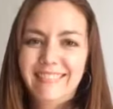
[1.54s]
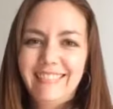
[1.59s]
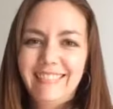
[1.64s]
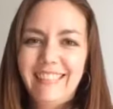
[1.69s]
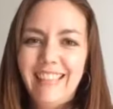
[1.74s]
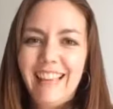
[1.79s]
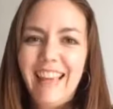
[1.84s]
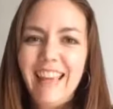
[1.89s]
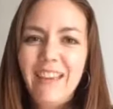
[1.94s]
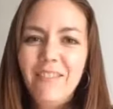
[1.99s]

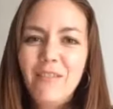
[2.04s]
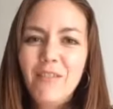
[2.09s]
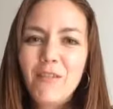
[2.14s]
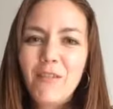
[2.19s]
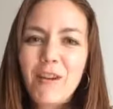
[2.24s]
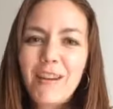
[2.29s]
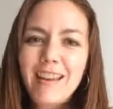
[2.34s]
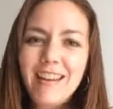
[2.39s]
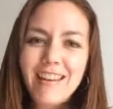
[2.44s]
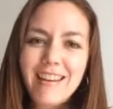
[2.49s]
Hey
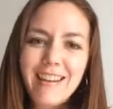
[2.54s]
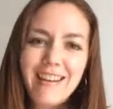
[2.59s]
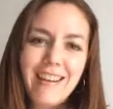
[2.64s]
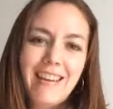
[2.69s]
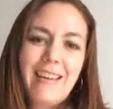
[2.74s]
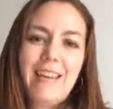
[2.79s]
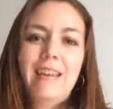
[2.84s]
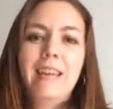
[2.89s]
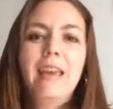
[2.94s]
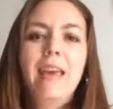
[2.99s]
everyone,
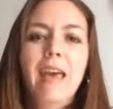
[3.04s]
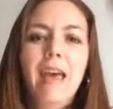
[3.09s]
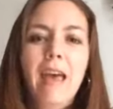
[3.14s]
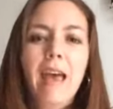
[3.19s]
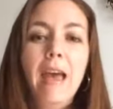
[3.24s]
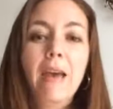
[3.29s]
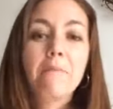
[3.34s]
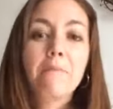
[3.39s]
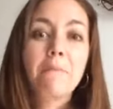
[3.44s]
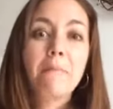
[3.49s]

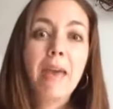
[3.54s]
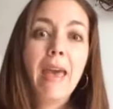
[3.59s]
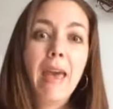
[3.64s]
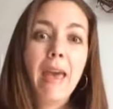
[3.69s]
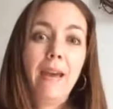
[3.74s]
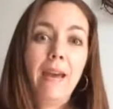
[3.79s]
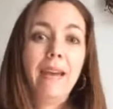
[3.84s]
I'm back.